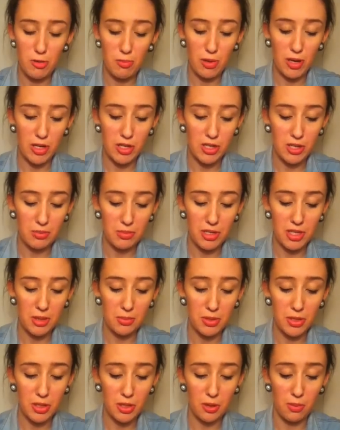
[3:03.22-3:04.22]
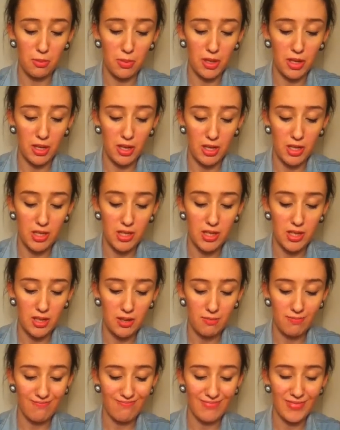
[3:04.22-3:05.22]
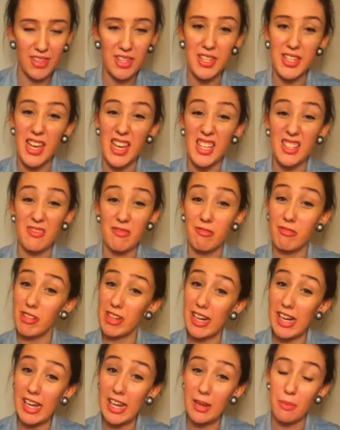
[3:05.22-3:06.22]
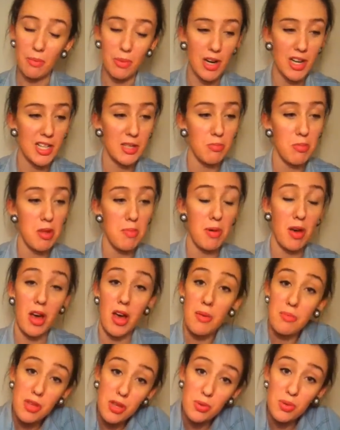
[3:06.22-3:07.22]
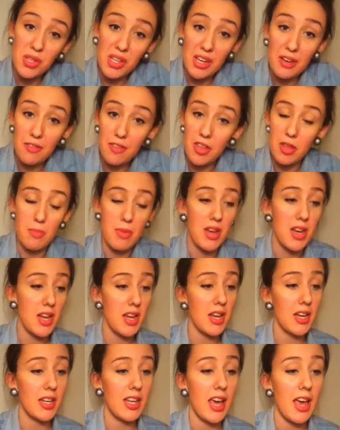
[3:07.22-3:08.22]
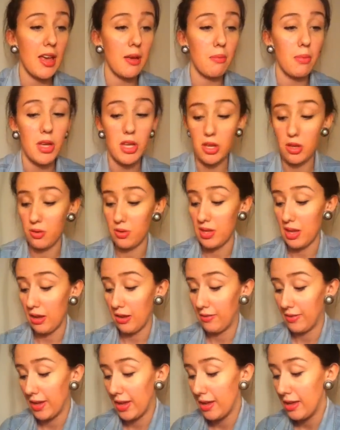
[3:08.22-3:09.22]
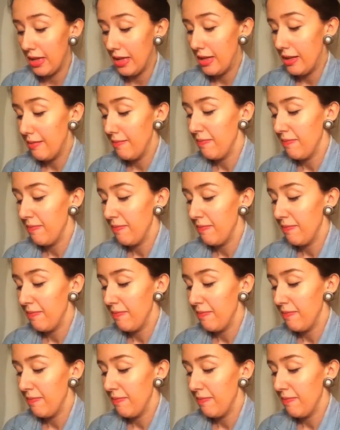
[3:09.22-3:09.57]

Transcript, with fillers: new blush sometime soon because this hasn't really impressed me, but I'm using it for the minute and getting my use out of it.